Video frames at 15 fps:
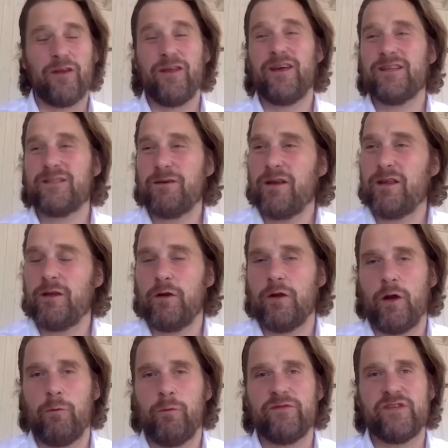I think it's, you
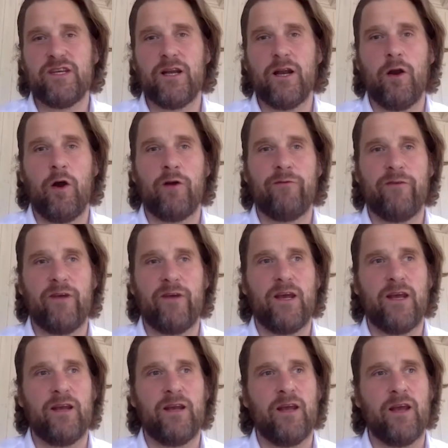know, we've seen a lot of it
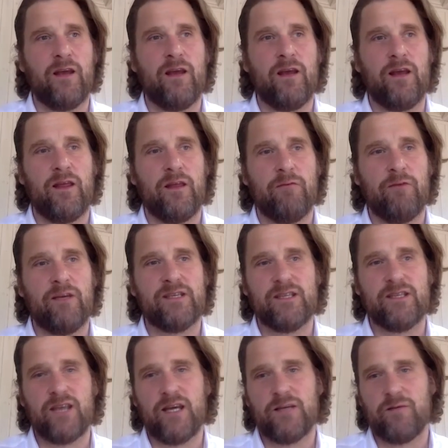in the recent
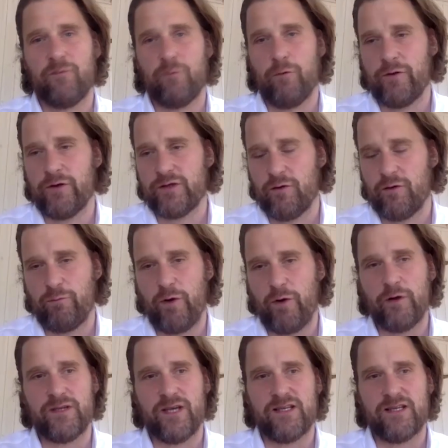days of all the sort of
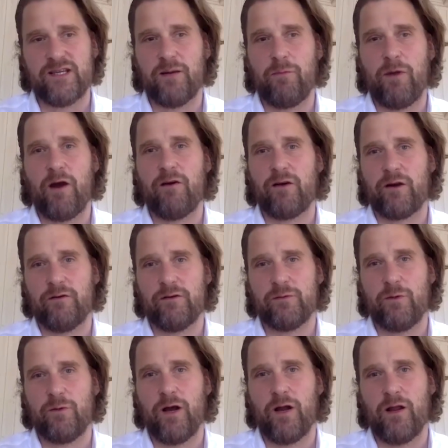protests in America as
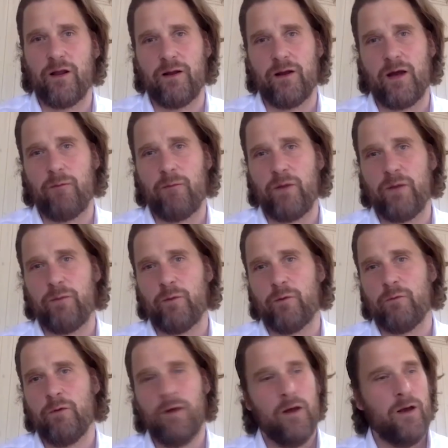well. And
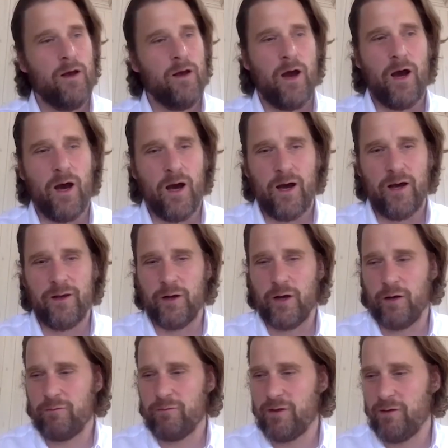people, you
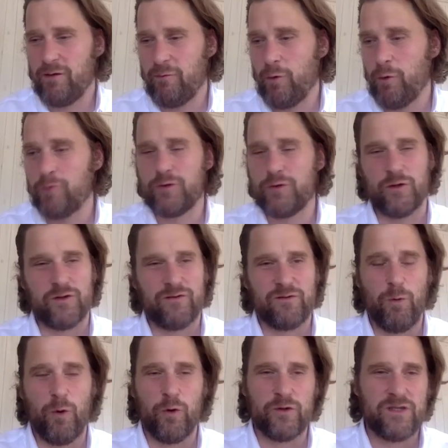know, all sorts of
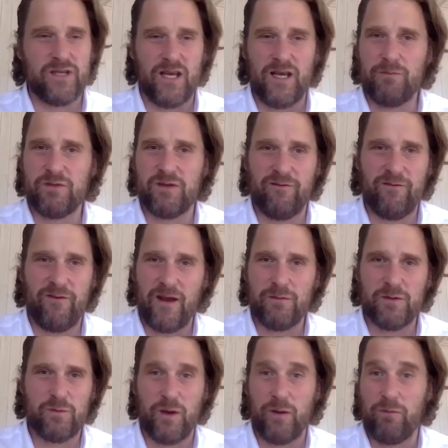sports teams and
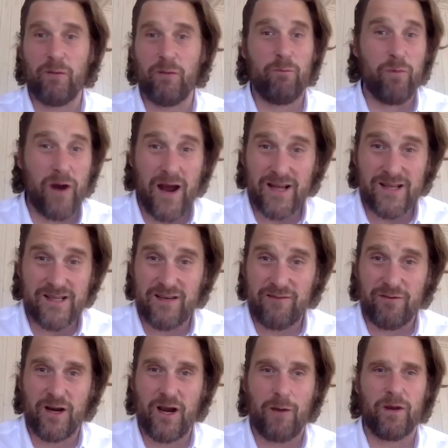famous people and brands
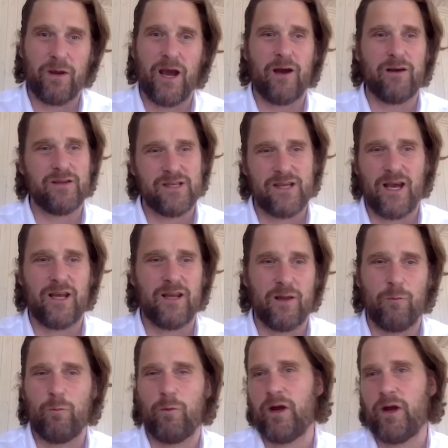even coming out and saying
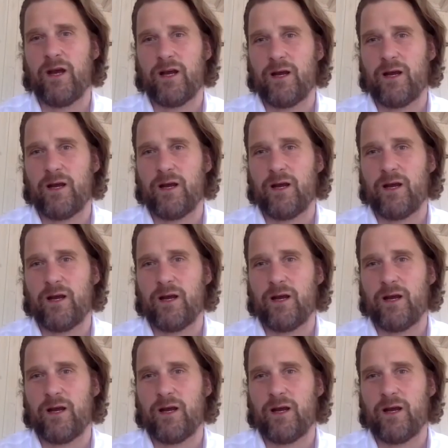that we're